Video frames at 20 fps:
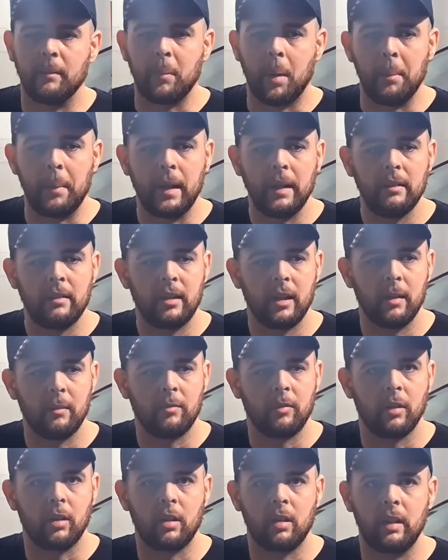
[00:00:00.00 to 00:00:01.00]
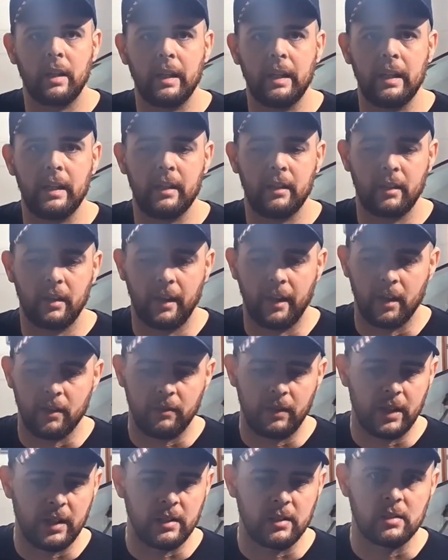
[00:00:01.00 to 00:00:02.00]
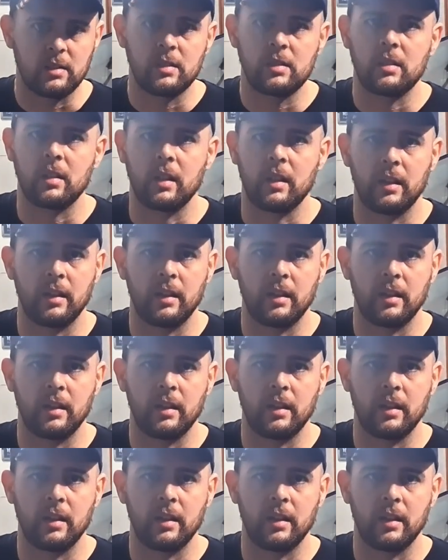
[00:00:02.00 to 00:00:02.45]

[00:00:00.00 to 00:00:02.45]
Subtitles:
And my main tip for cleaning air vents